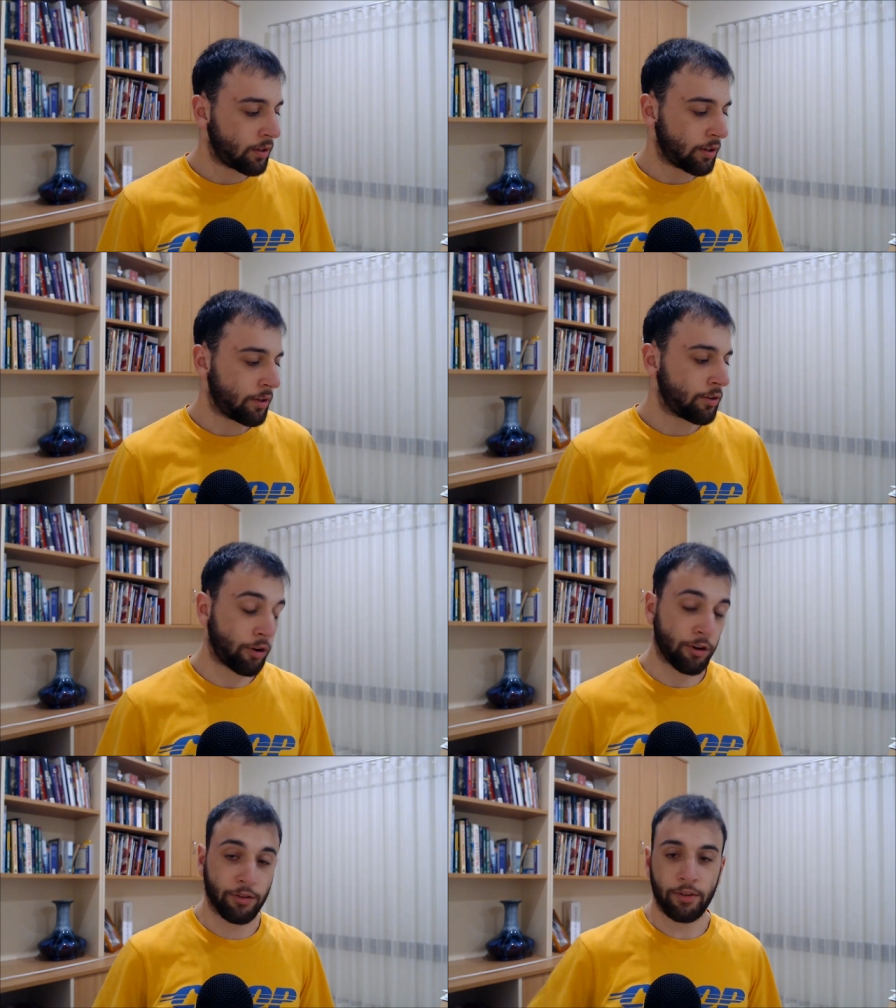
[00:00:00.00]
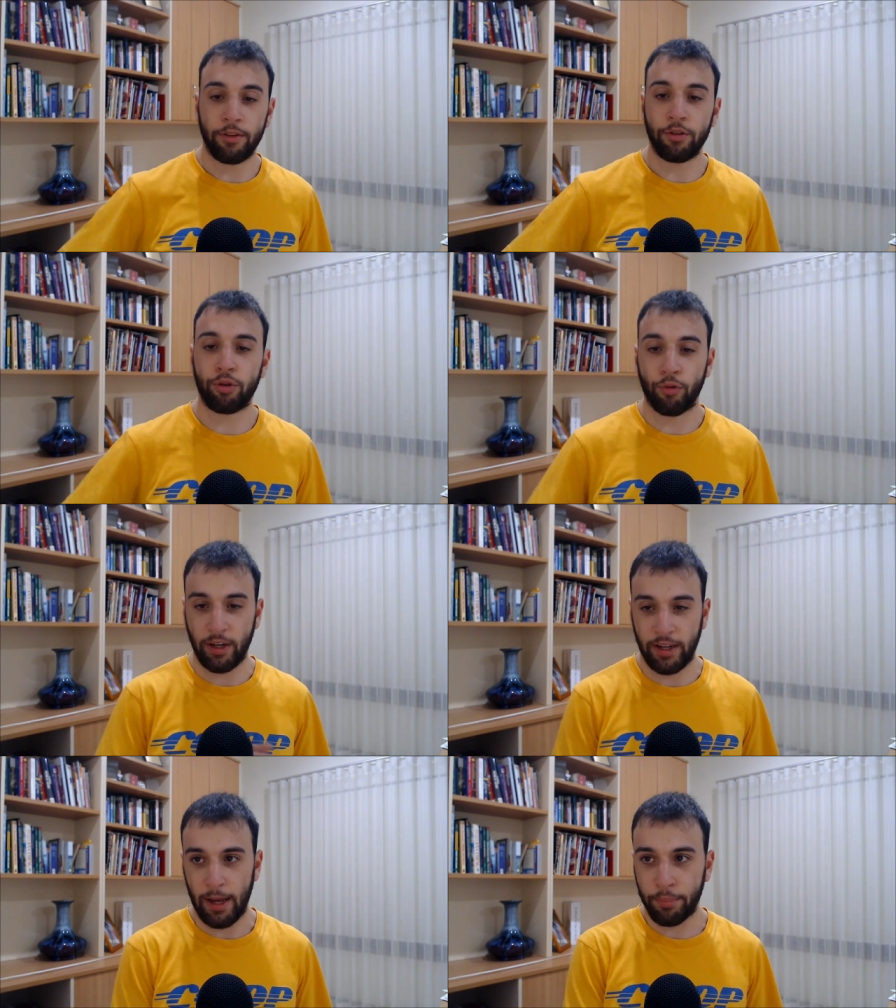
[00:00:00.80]
So to
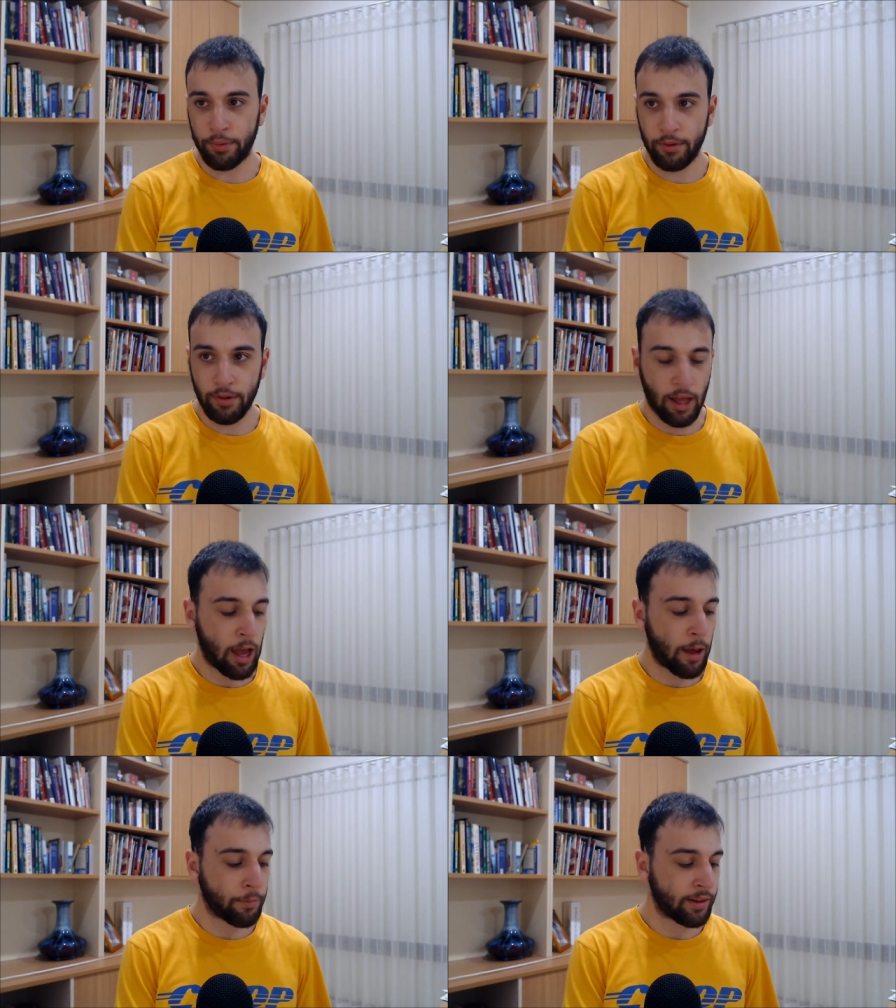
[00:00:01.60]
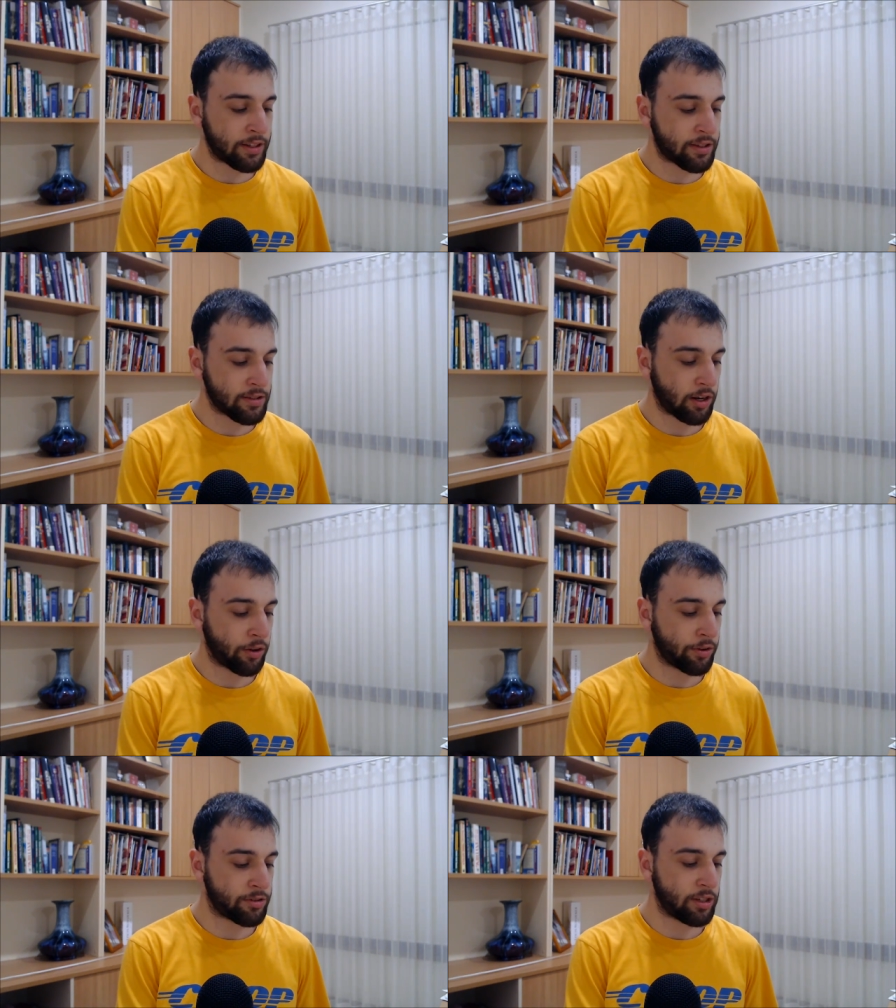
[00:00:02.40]
recap. The lessons that I
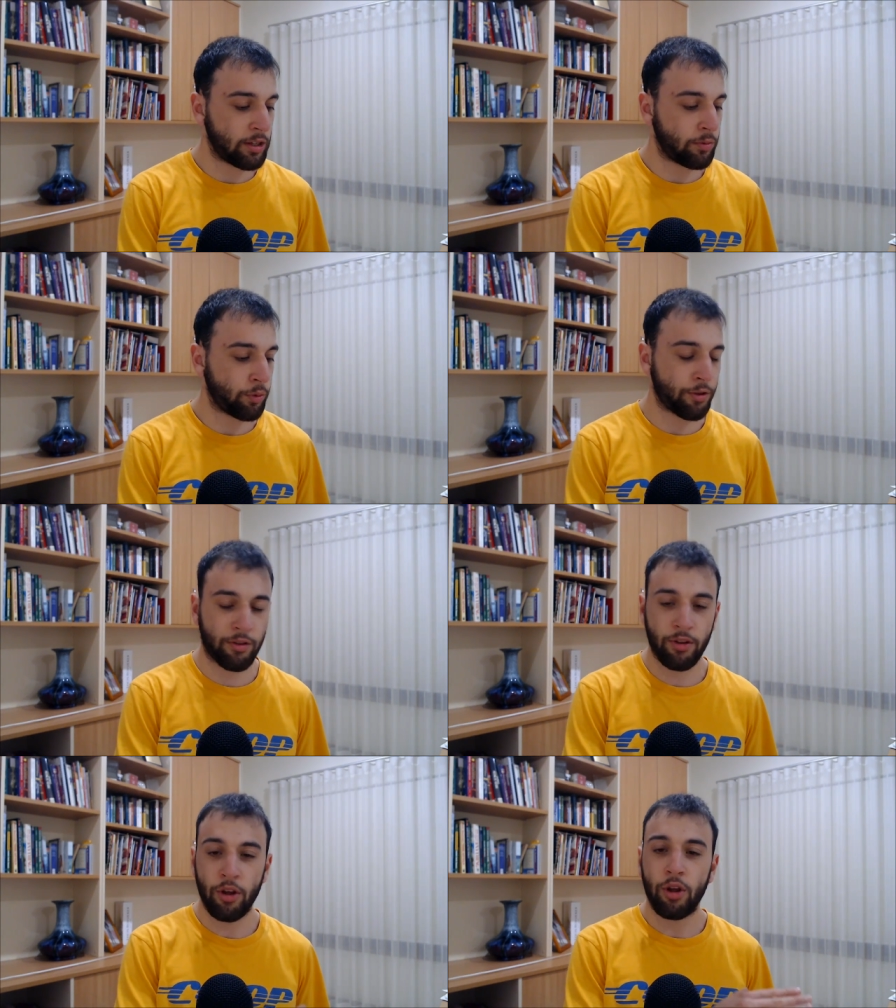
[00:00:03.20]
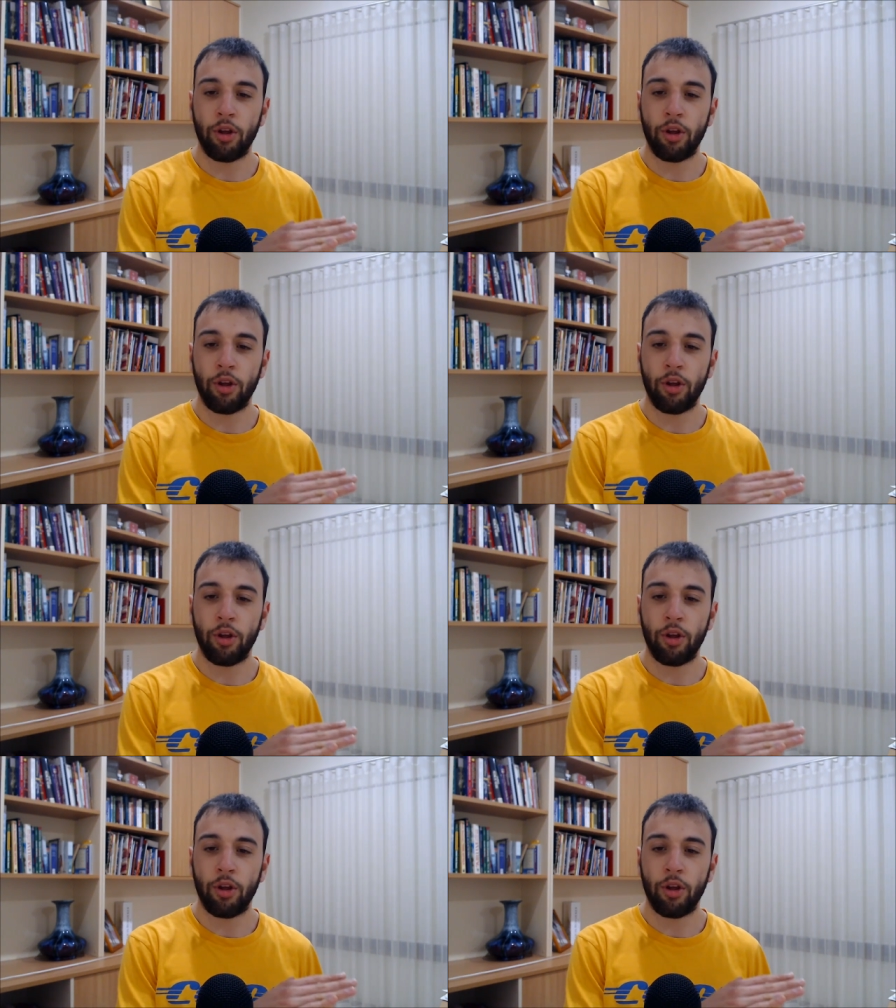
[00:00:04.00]
learned this year was,